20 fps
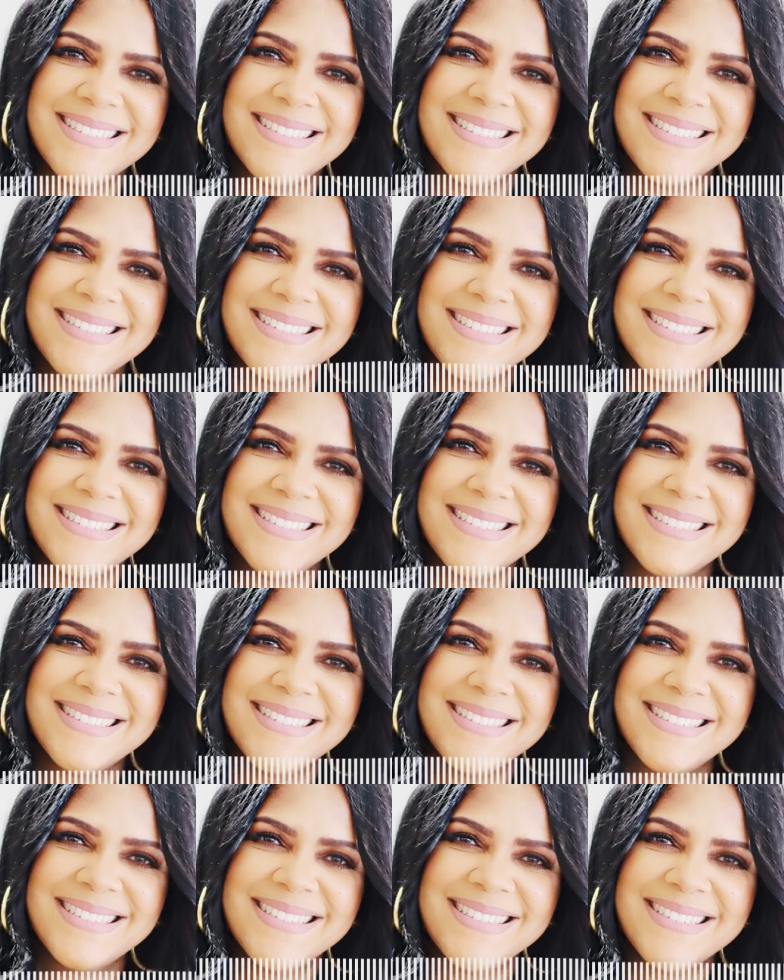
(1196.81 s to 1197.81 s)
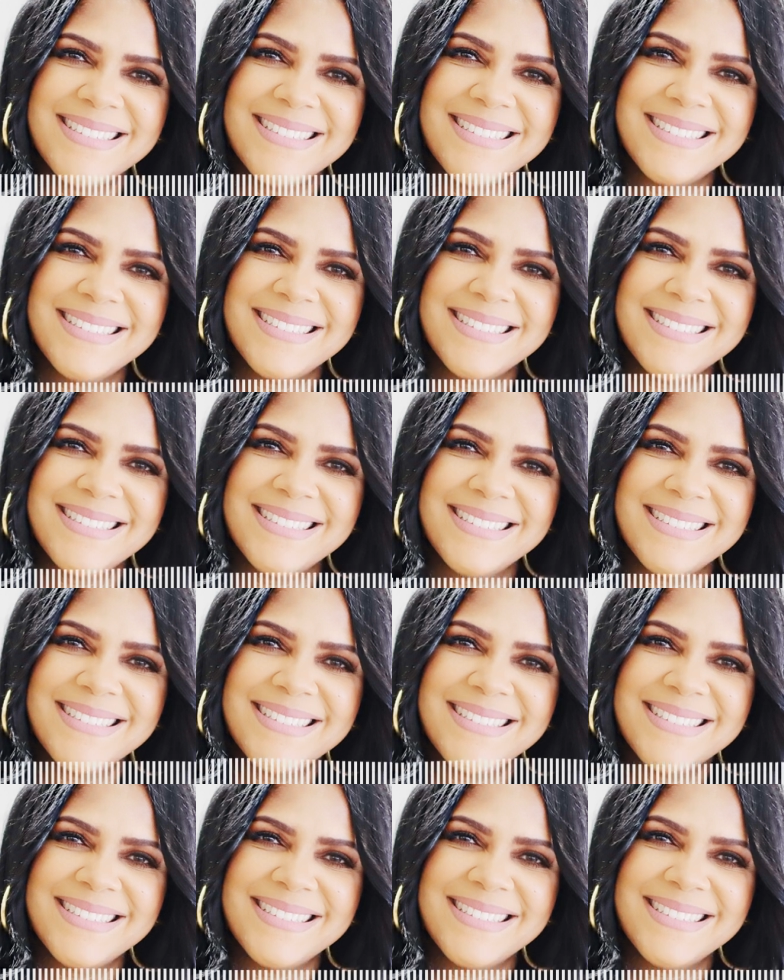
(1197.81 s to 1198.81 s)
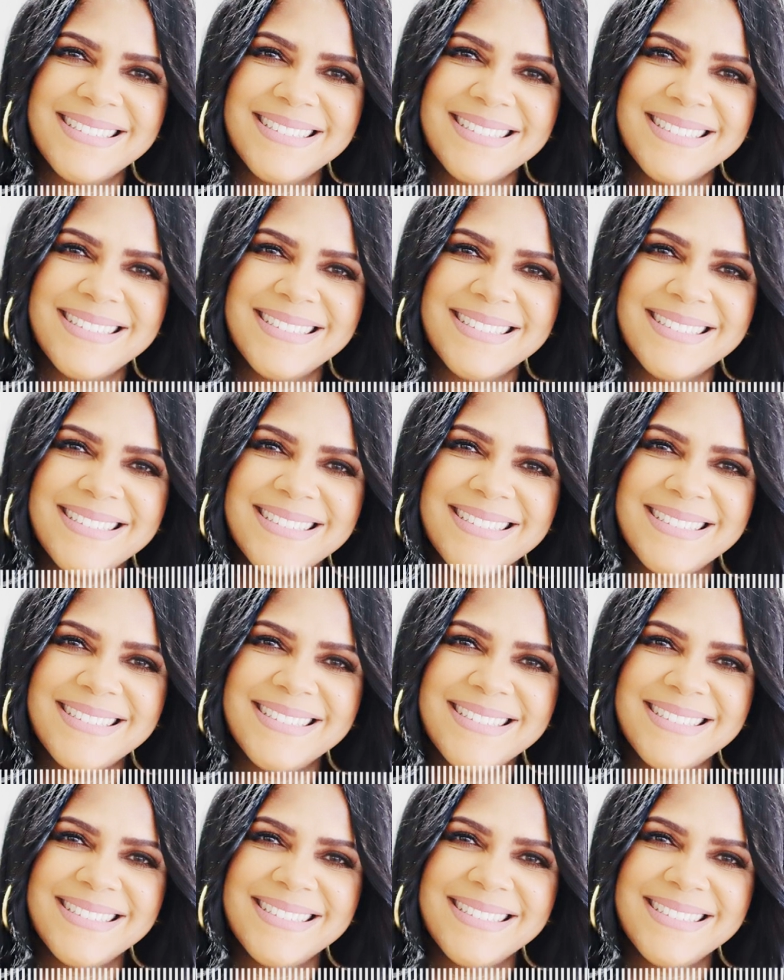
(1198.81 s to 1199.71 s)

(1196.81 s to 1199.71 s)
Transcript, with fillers: You know, so I think they pop up on the